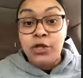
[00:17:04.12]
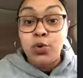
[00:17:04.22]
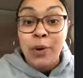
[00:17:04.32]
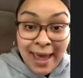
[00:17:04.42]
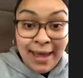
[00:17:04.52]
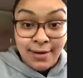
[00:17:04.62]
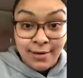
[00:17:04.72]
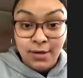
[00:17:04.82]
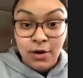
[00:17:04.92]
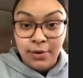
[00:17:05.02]
to end.
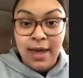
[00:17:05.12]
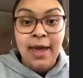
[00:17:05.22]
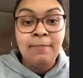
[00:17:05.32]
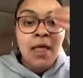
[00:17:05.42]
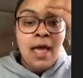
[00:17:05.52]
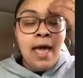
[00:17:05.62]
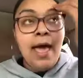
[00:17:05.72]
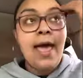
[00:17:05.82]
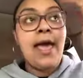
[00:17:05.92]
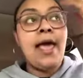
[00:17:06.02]
Okay.
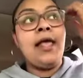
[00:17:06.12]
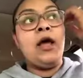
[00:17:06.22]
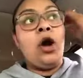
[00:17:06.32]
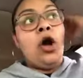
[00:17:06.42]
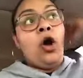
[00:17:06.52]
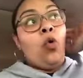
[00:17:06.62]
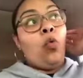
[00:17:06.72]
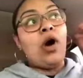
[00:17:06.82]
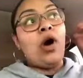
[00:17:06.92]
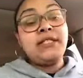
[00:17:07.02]
And
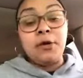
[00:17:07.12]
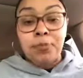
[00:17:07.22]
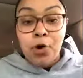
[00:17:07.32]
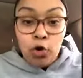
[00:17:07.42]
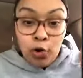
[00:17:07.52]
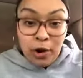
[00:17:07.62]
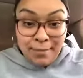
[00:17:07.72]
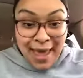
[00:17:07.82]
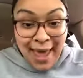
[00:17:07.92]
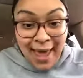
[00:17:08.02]
once the program
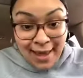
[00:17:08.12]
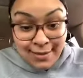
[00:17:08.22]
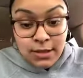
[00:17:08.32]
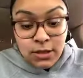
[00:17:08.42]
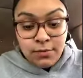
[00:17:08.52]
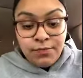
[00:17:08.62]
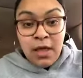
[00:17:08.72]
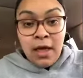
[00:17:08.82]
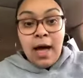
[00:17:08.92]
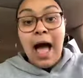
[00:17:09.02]
ends,
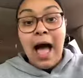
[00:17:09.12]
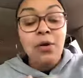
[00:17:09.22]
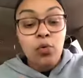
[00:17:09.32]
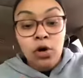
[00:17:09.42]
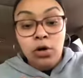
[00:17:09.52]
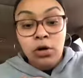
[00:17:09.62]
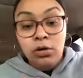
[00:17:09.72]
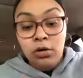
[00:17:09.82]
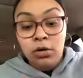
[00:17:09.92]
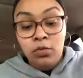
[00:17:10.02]
I will,
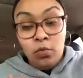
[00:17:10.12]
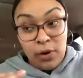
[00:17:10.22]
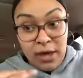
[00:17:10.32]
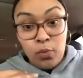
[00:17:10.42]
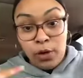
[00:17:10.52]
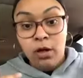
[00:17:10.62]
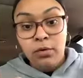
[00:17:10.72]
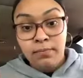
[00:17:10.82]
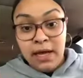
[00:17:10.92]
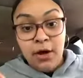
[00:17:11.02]
we will,
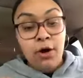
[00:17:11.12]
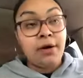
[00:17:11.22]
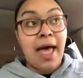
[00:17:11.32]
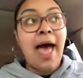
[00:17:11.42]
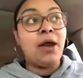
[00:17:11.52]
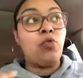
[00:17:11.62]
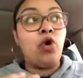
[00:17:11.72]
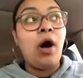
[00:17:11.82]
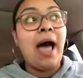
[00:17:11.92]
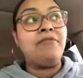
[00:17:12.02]
me and her dad
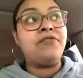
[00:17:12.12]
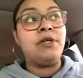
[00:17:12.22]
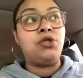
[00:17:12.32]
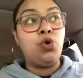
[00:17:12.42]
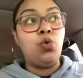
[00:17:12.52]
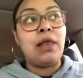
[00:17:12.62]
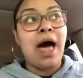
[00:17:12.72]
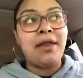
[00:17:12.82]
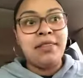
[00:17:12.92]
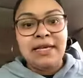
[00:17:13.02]
will have to do a
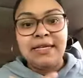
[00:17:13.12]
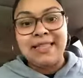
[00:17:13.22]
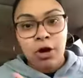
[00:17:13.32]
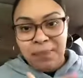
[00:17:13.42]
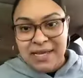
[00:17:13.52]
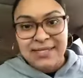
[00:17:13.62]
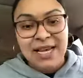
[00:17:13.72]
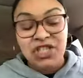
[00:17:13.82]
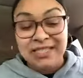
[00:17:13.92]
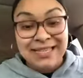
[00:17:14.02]
lot of these therapy
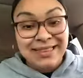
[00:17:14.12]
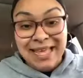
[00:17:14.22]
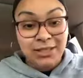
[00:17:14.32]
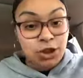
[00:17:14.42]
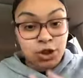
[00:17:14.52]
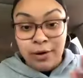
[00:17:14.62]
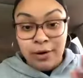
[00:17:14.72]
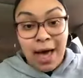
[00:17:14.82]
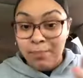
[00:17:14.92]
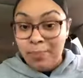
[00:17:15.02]
sessions and things straight
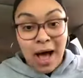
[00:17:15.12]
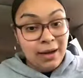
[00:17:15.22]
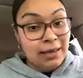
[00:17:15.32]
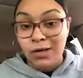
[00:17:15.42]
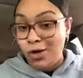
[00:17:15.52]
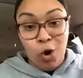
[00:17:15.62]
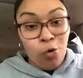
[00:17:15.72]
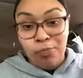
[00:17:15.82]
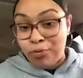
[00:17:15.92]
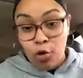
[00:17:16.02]
out of pocket, no
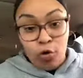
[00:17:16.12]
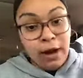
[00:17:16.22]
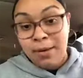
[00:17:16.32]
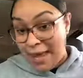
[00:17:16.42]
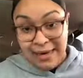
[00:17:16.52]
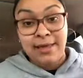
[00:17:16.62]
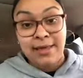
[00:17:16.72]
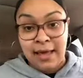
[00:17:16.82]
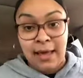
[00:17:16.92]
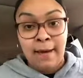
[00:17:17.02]
program,
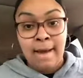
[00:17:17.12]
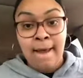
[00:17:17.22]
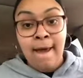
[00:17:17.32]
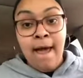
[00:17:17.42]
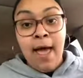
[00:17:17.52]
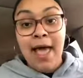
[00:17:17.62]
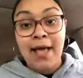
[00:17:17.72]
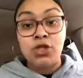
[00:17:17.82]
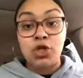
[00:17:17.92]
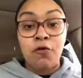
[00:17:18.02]
anything. And
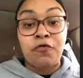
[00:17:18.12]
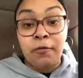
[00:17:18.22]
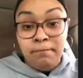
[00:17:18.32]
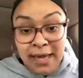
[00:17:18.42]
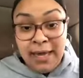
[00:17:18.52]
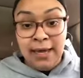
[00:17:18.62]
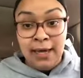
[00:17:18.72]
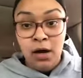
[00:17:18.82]
so for me,